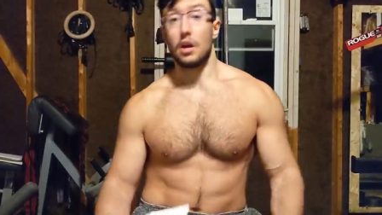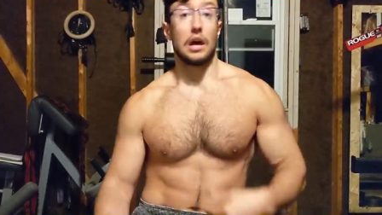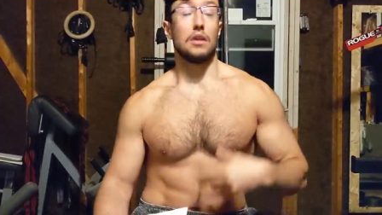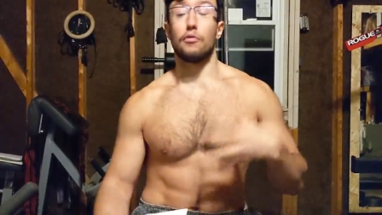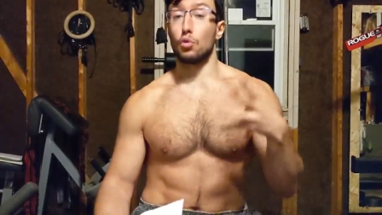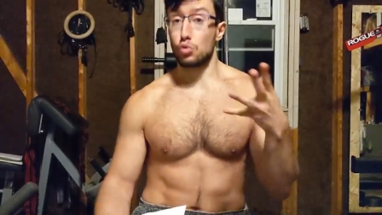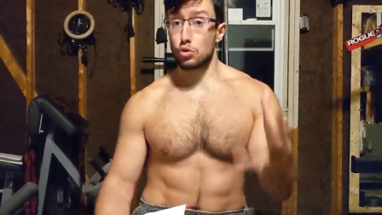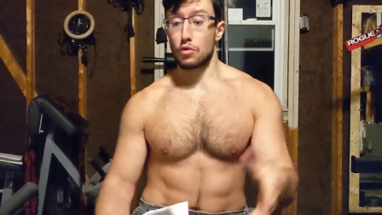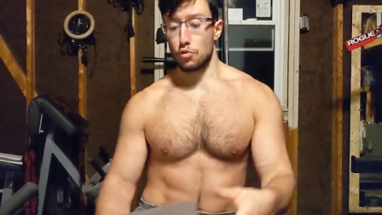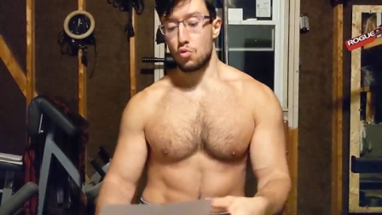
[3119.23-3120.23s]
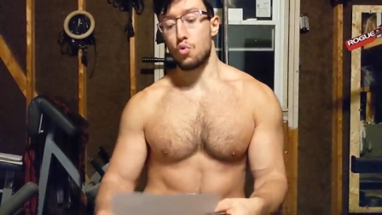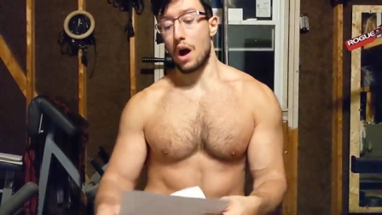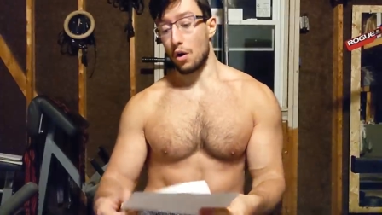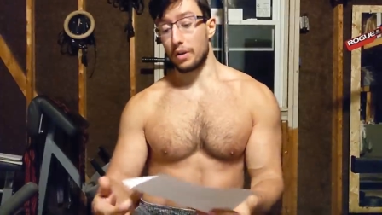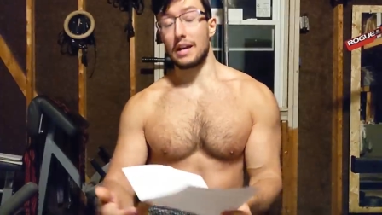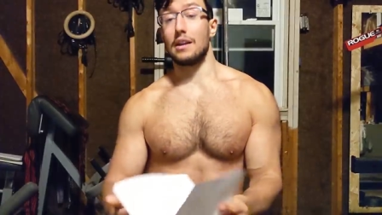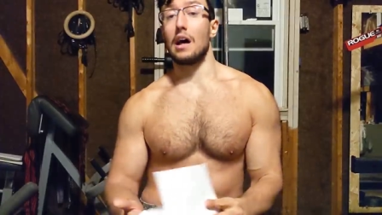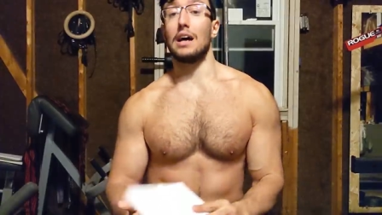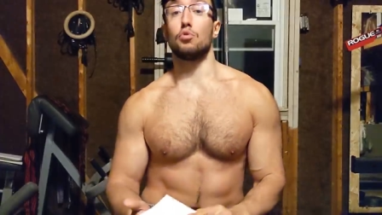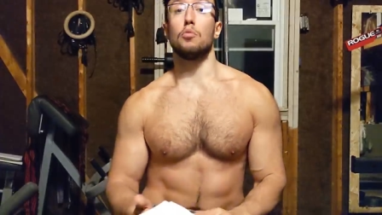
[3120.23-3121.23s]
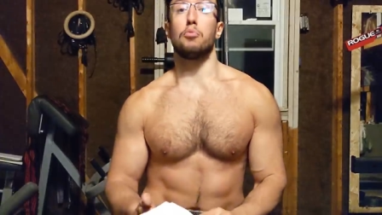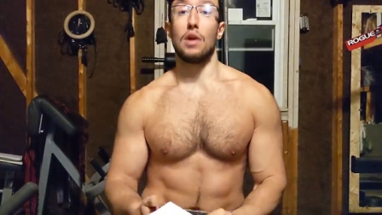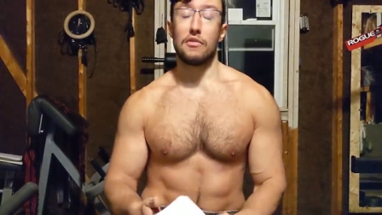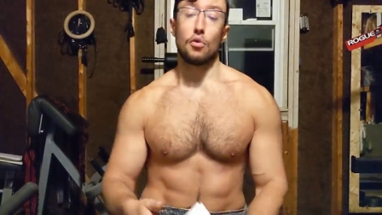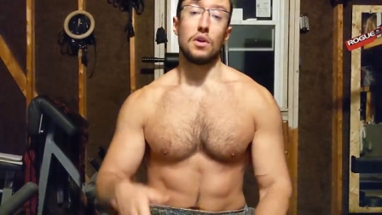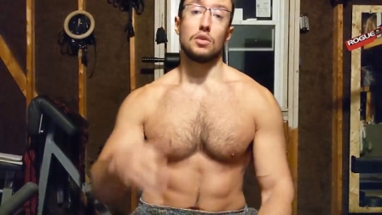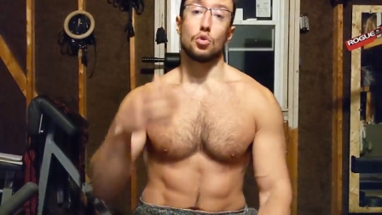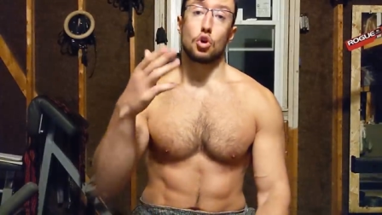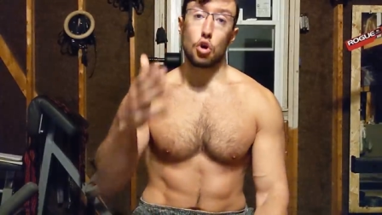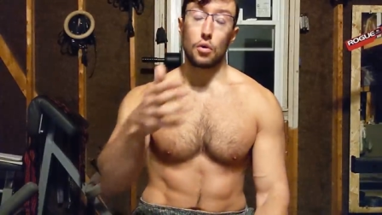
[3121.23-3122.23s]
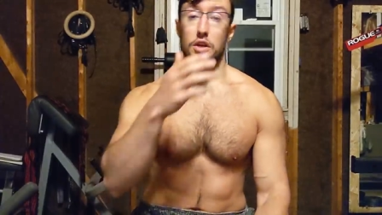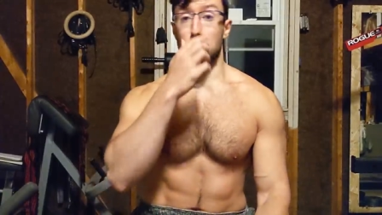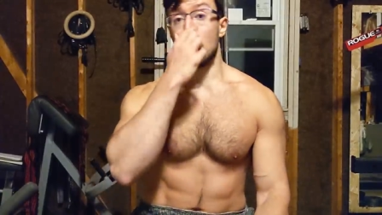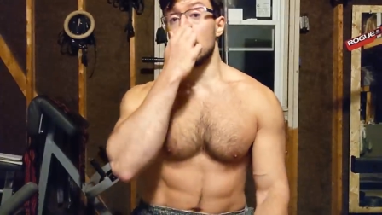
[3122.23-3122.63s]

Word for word: And for those of you who, again, had the bravery and the courage